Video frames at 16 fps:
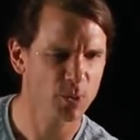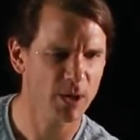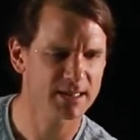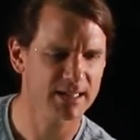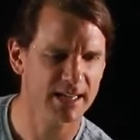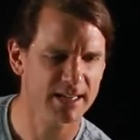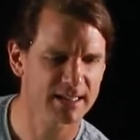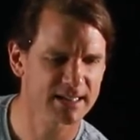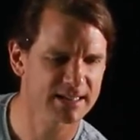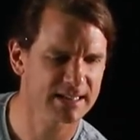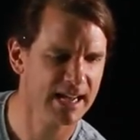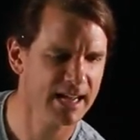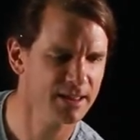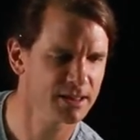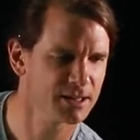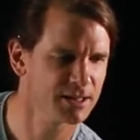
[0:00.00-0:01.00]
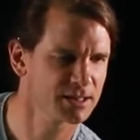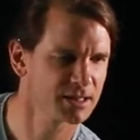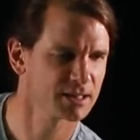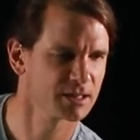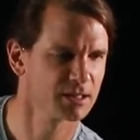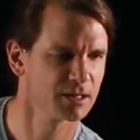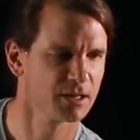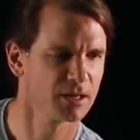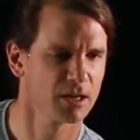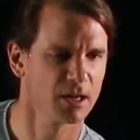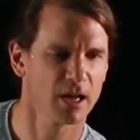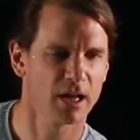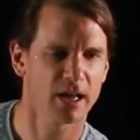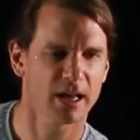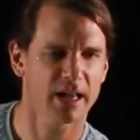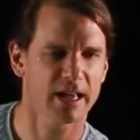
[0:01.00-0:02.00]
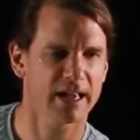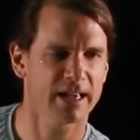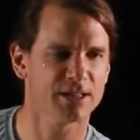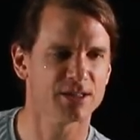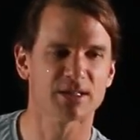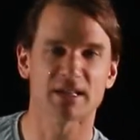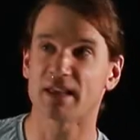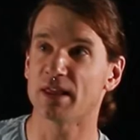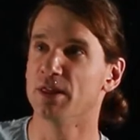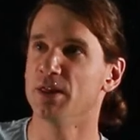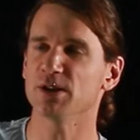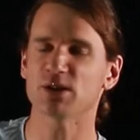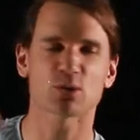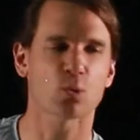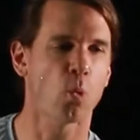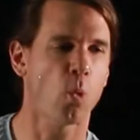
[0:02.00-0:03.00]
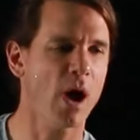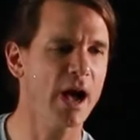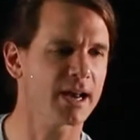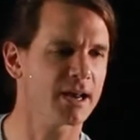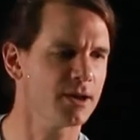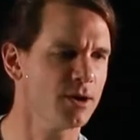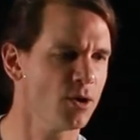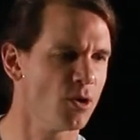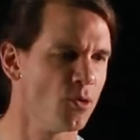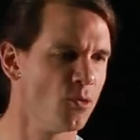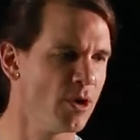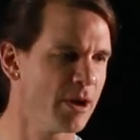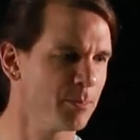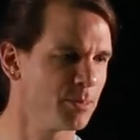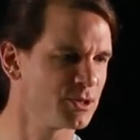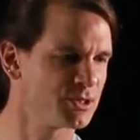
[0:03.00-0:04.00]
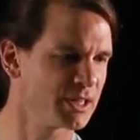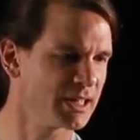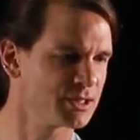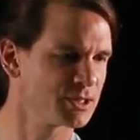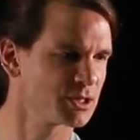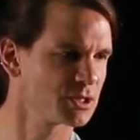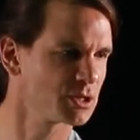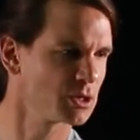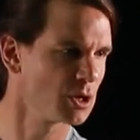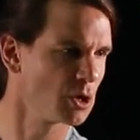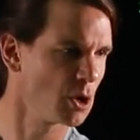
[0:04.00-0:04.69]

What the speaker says: way to understand this is this 1 represents